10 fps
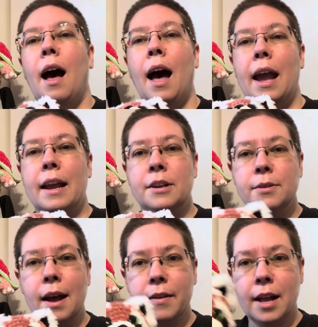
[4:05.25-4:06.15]
I do
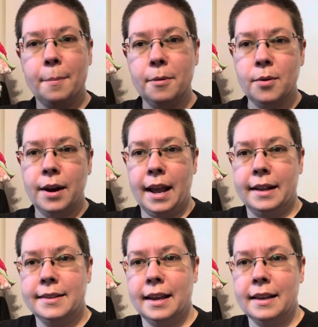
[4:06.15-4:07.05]
have a couple more
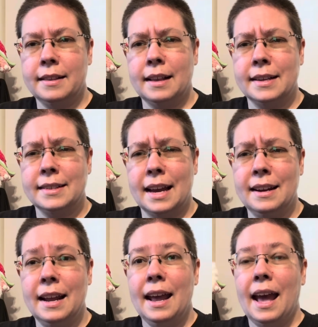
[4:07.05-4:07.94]
heads, like I said,
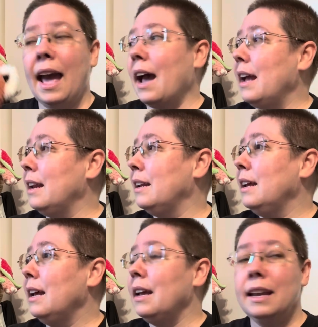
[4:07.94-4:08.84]
and
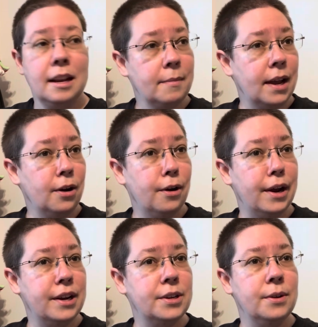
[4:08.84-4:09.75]
in my
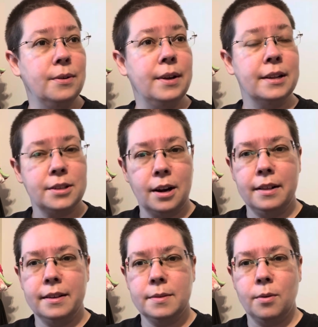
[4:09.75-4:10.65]
hurry to get started
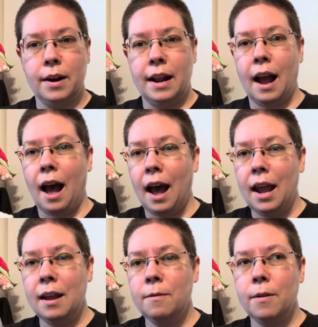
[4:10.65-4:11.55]
this morning,
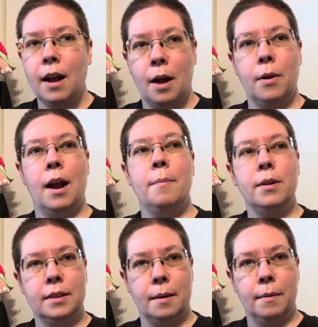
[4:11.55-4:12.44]
I forgot where I
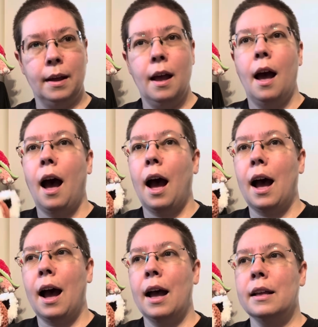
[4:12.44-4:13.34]
put them.
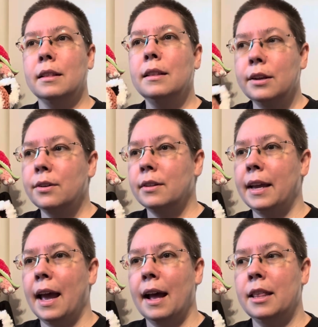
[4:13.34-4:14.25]
I literally
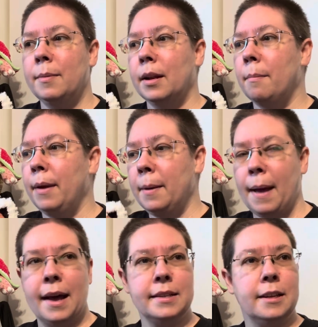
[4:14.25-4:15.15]
had them in a big
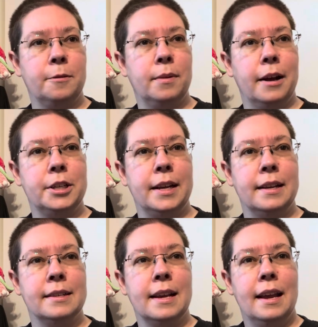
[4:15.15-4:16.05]
basket of plushies,